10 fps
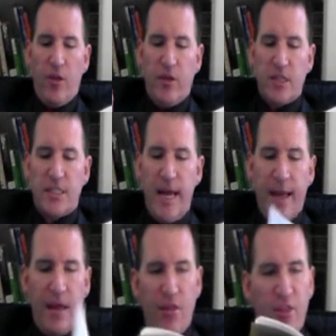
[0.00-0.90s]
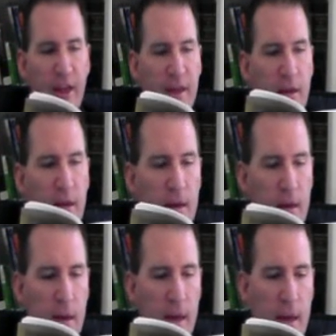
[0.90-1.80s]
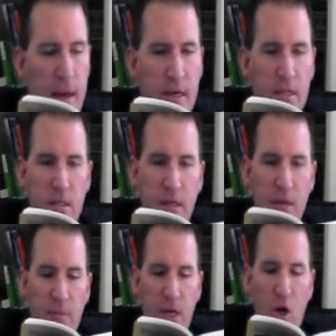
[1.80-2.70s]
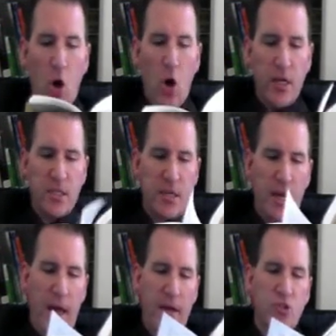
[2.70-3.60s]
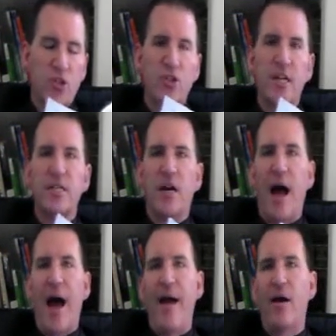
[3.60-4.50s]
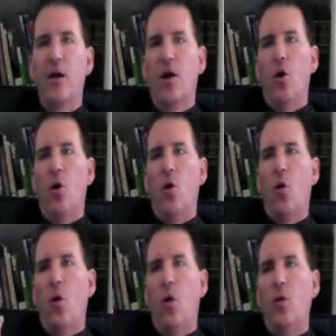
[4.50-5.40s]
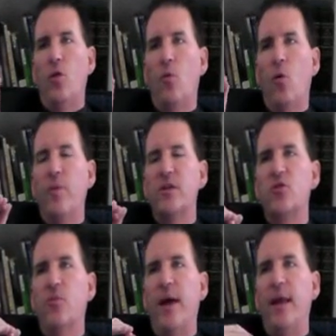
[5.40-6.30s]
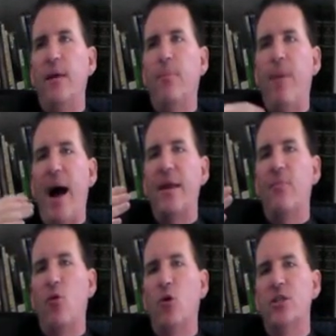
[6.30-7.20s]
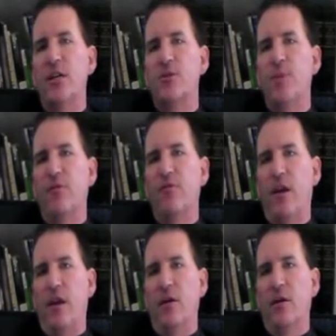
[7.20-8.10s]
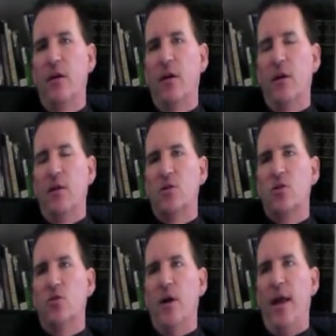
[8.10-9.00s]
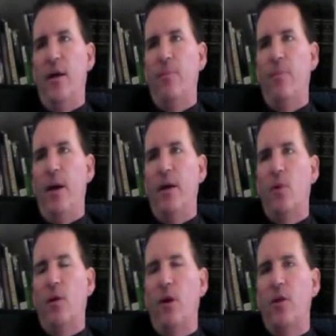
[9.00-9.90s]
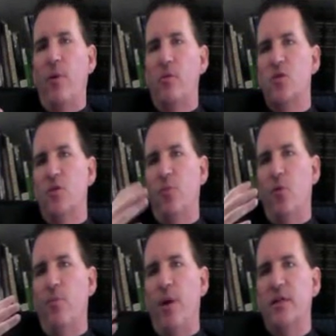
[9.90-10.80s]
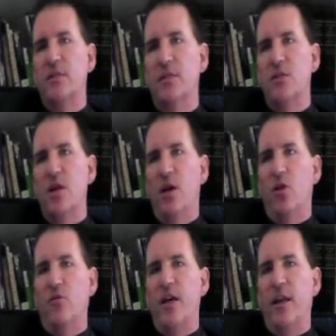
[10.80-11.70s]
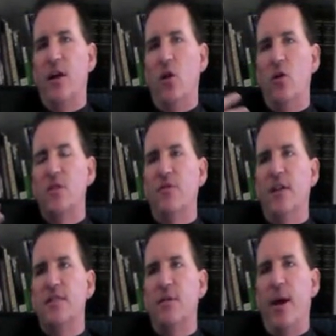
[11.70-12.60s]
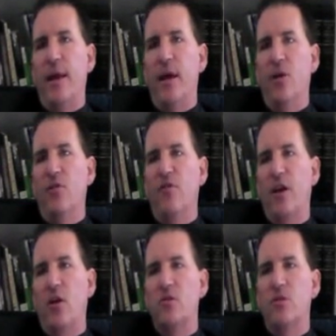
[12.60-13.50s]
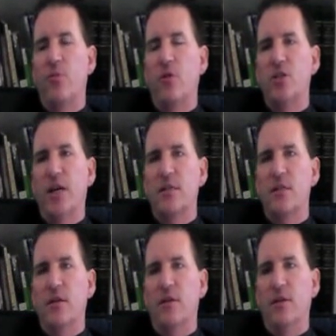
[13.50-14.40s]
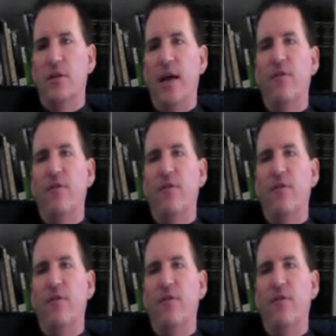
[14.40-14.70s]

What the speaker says: The second thing is that because interest rates are higher, there won't be so many bad projects being funded. So one of the problems with the boom bust is you've suddenly got lots of easy money and you fund lots of projects that